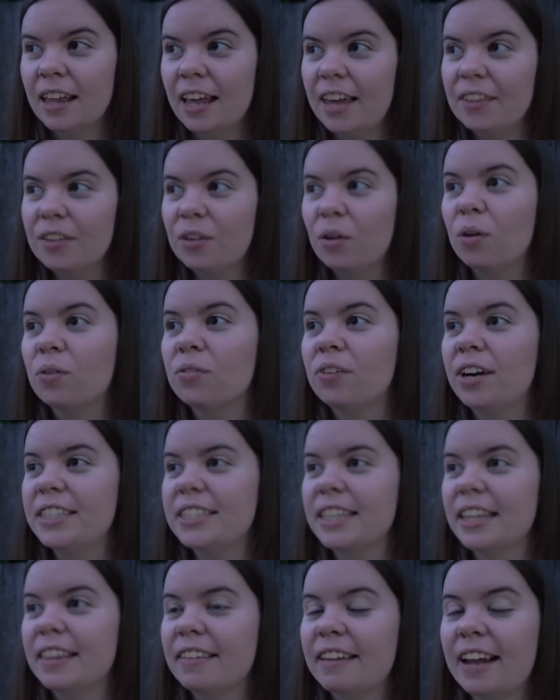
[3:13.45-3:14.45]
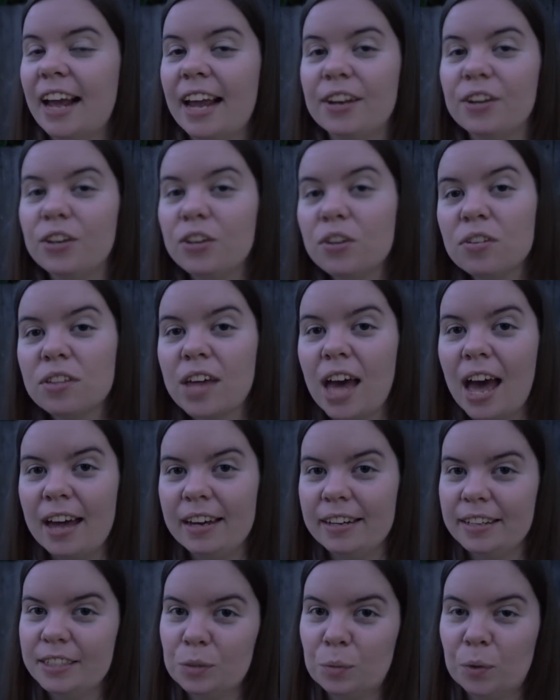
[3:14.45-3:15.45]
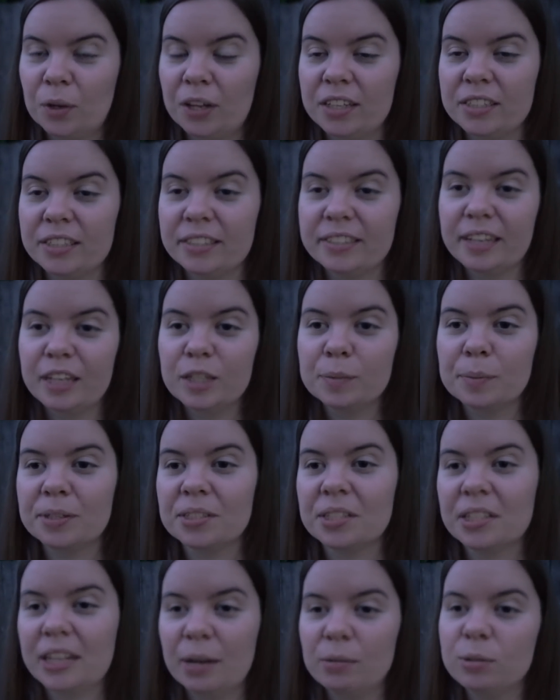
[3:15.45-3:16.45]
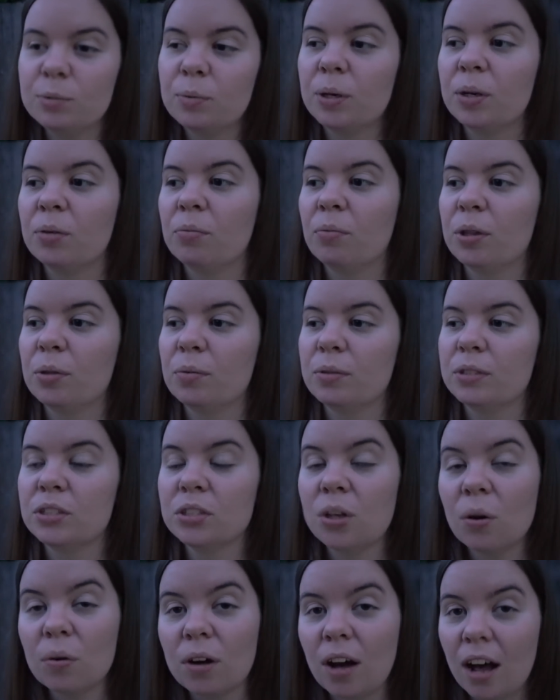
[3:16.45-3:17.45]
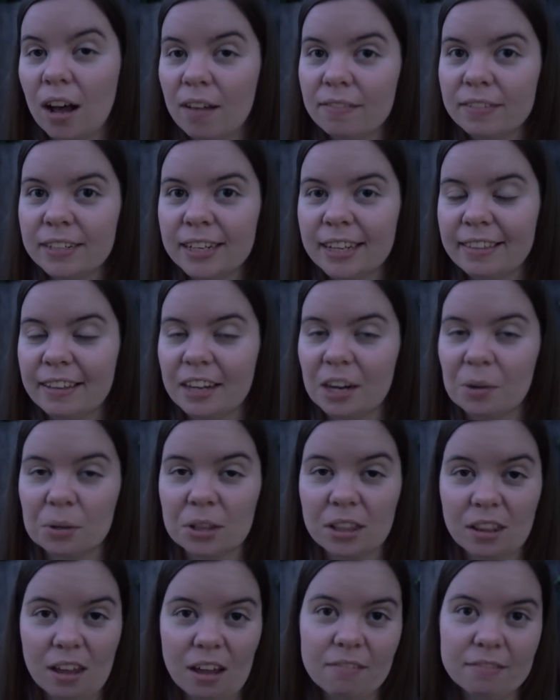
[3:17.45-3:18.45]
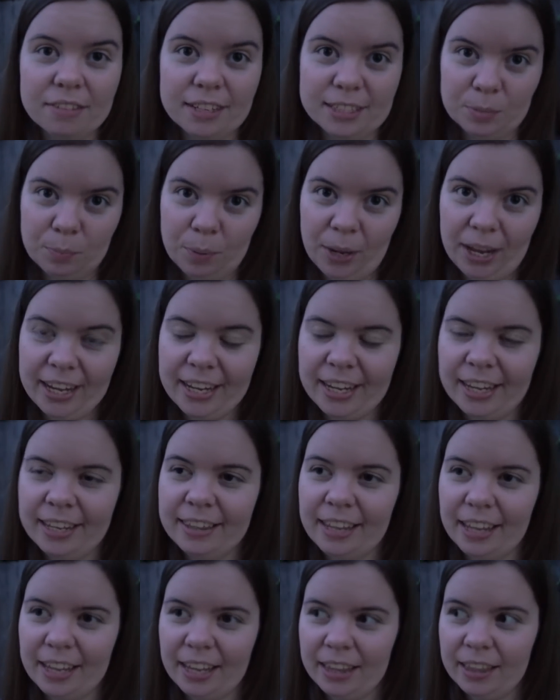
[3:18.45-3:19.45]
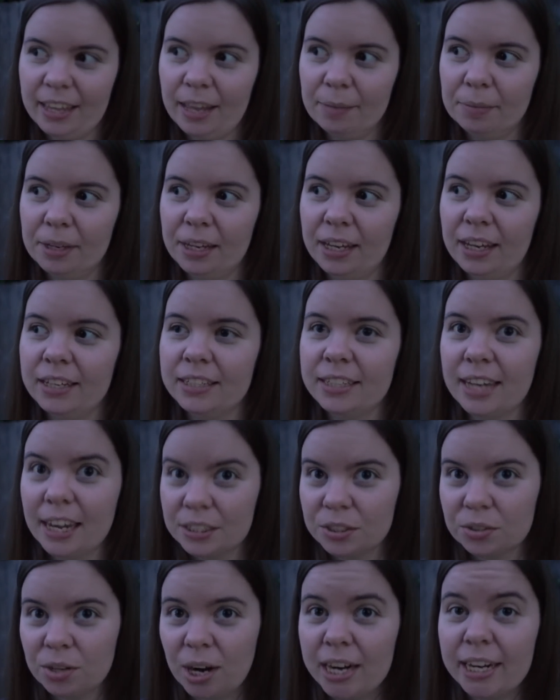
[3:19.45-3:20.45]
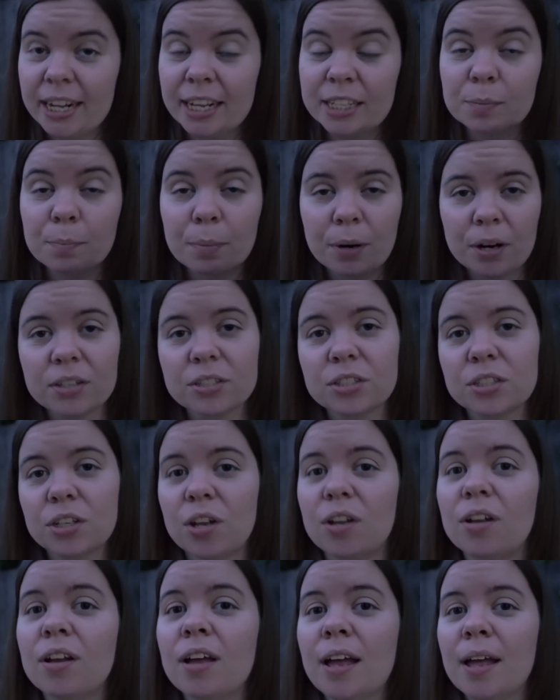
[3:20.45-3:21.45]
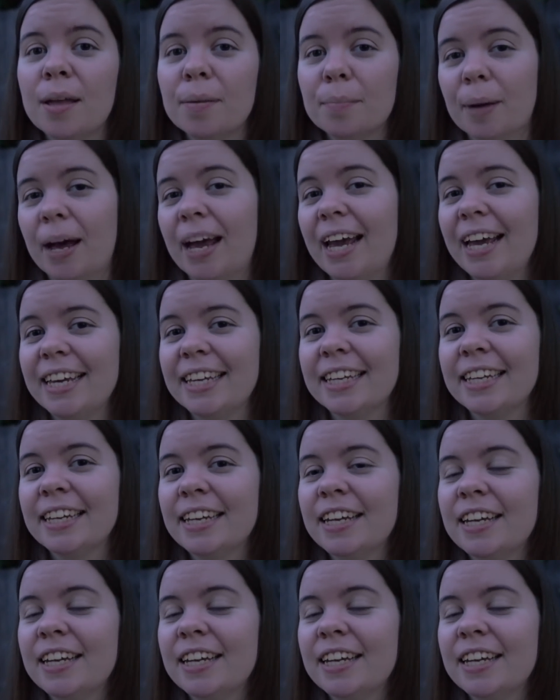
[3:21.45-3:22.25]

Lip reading: And the only reason that I knew that is because the salesperson that I was working with was so confident that I would love this bike that he let me test ride his personal bike